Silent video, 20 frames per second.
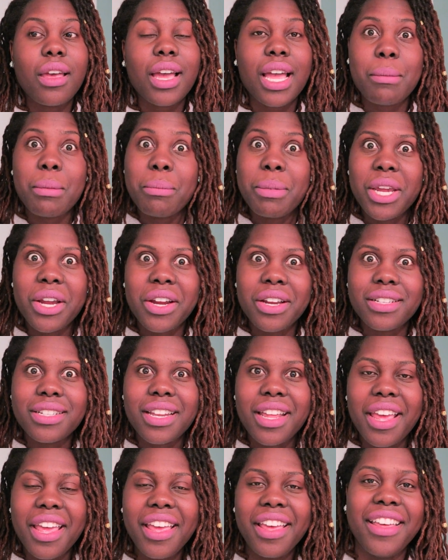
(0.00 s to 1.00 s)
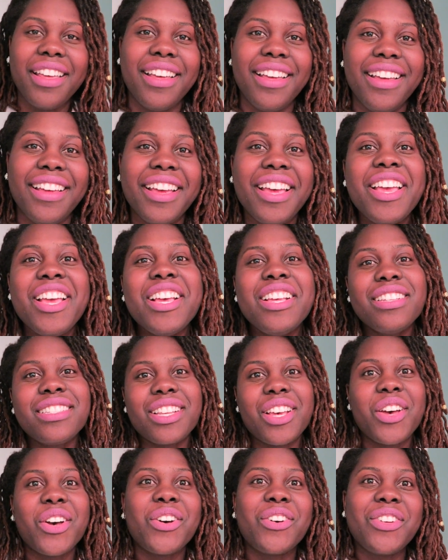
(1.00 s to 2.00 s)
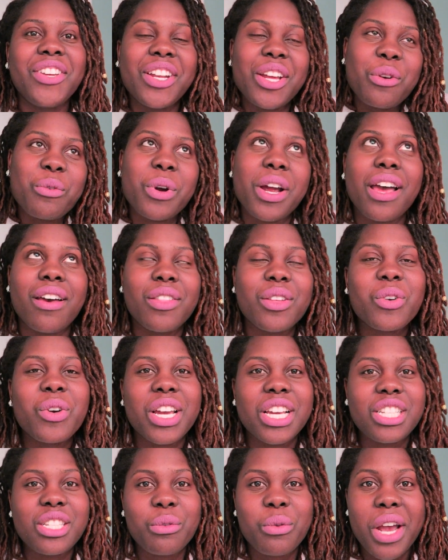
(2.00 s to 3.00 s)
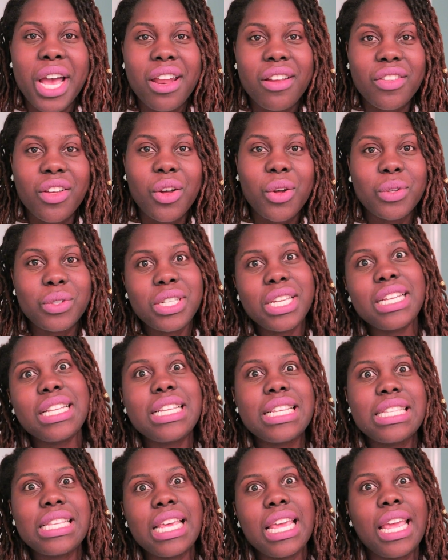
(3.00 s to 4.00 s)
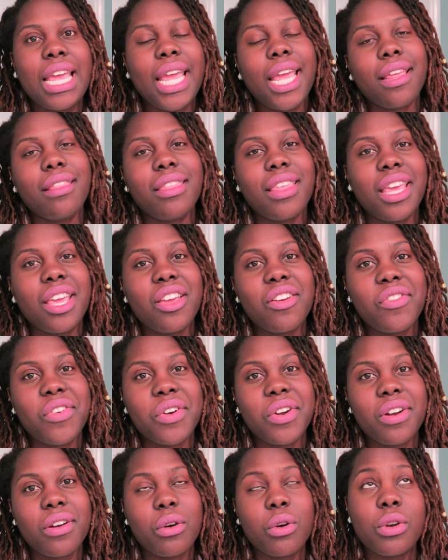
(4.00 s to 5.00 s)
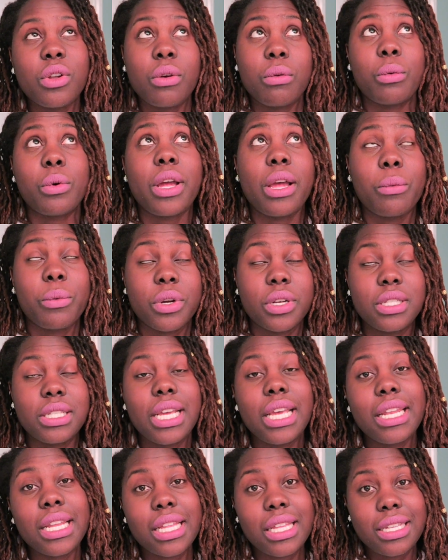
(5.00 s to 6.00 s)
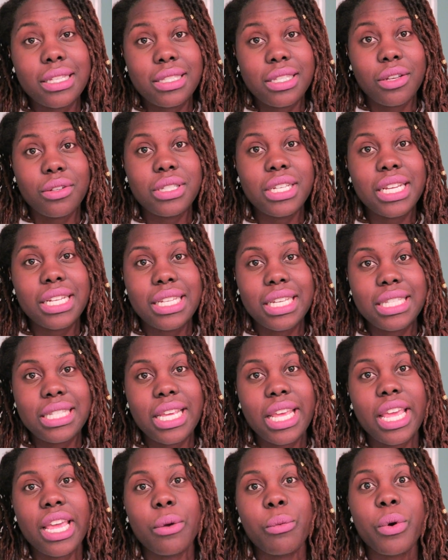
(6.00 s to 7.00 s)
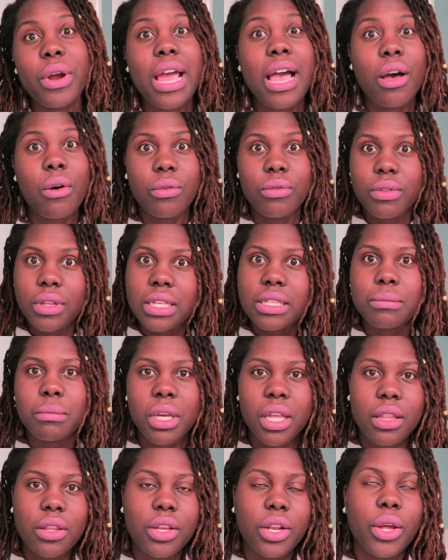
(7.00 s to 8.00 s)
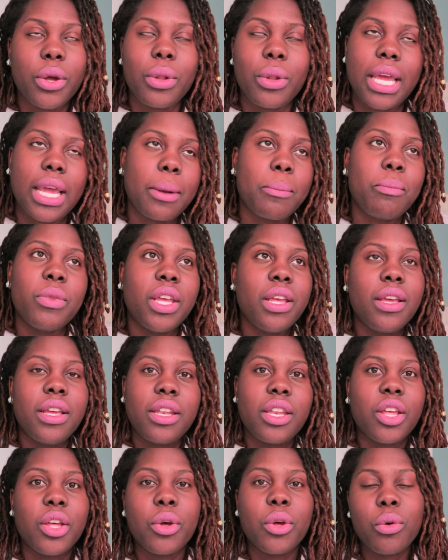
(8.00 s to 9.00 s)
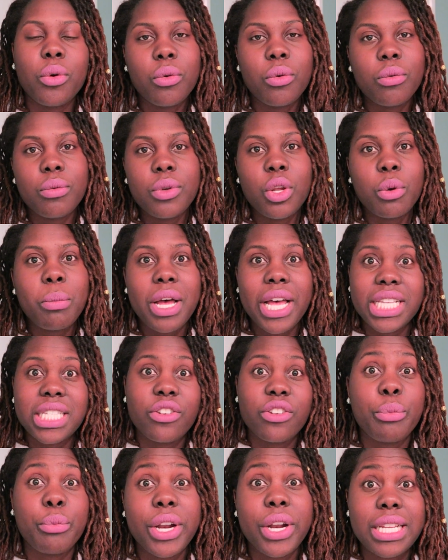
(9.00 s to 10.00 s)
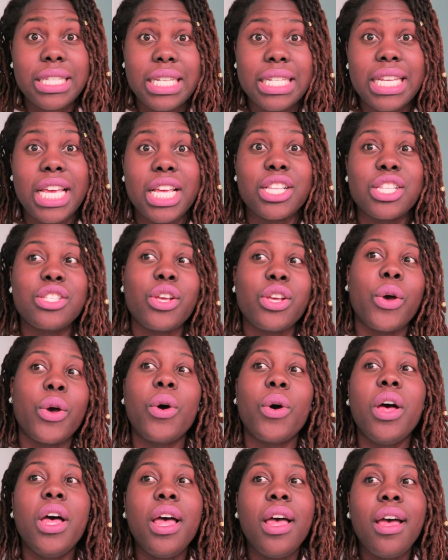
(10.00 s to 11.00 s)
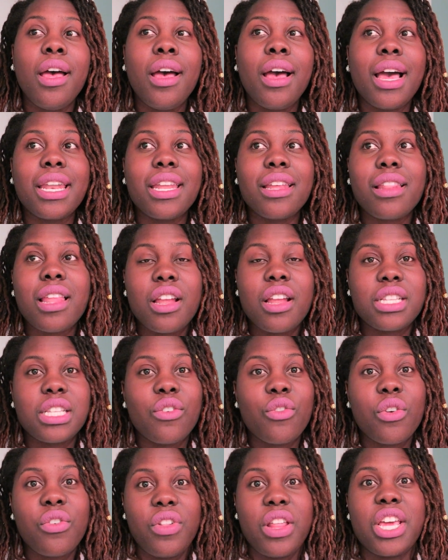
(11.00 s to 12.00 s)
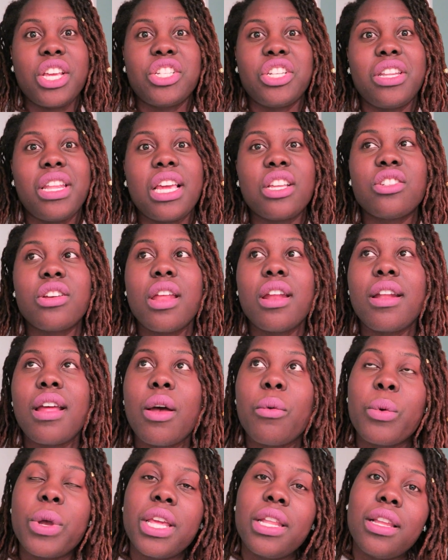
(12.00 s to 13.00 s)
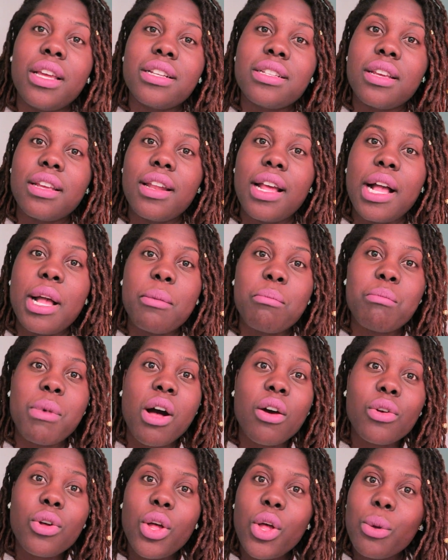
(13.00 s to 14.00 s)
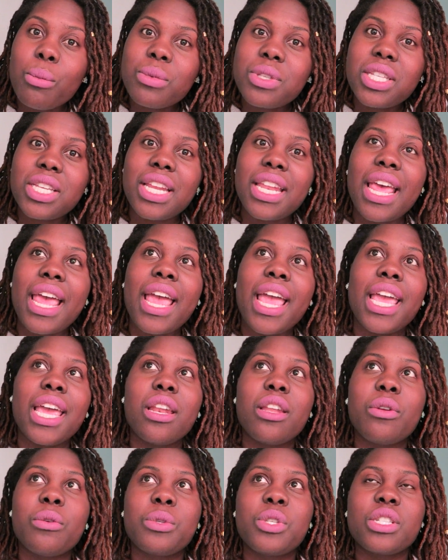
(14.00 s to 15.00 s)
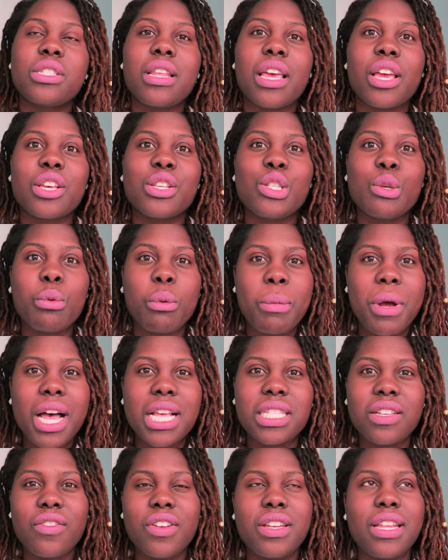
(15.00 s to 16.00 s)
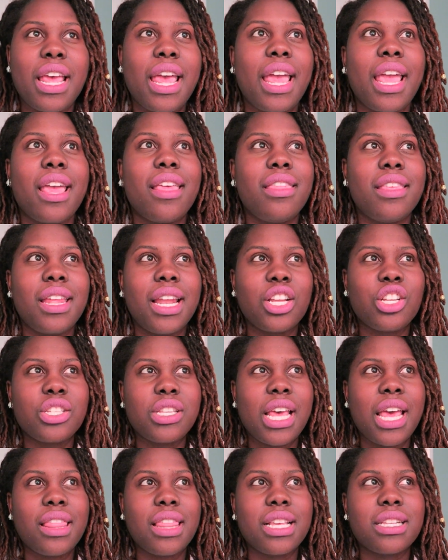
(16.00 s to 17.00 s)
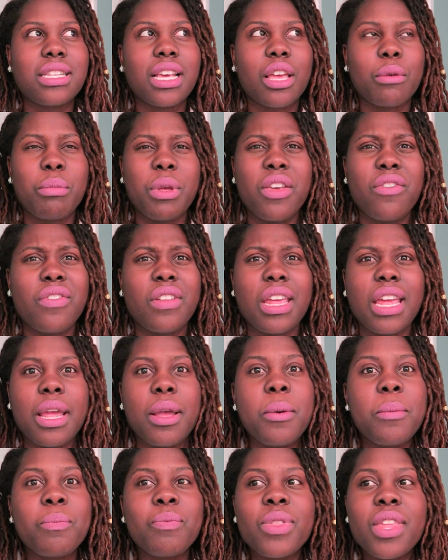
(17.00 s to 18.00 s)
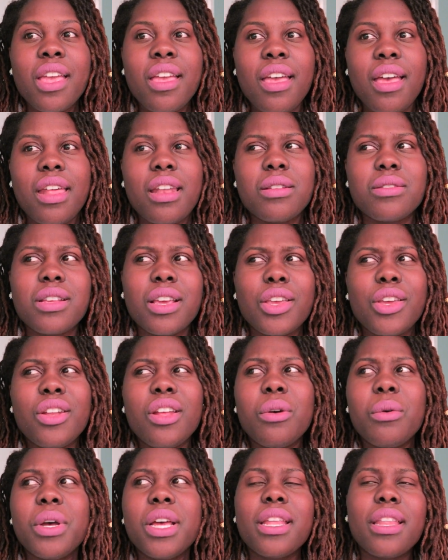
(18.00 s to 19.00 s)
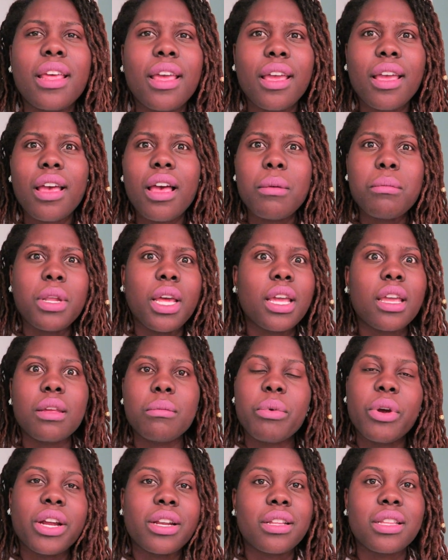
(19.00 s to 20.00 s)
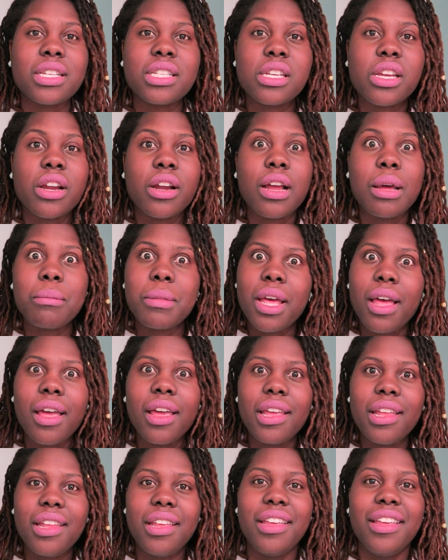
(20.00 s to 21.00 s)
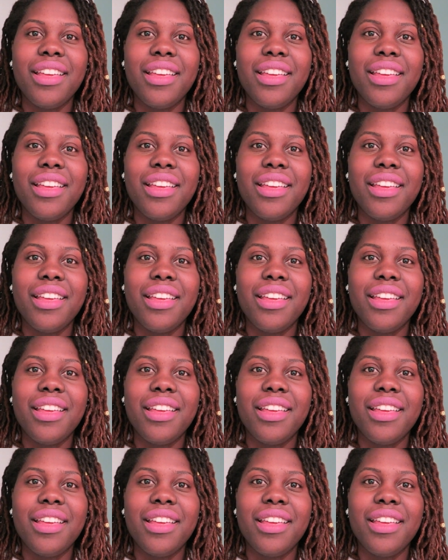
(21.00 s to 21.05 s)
I got my period today. So, you know, we're out of the question. We're out of the whole TTCing thing or no, we're technically still TTCing. We're out this month, you know, like no positive pregnancy tests. So I did a lot of self-reflection. Like, John and I went and looked at model homes today, and it was just like a super positive day. And then I just had this like epiphany, and I was like, you know what, like, I'm not getting pregnant this year. I'm not.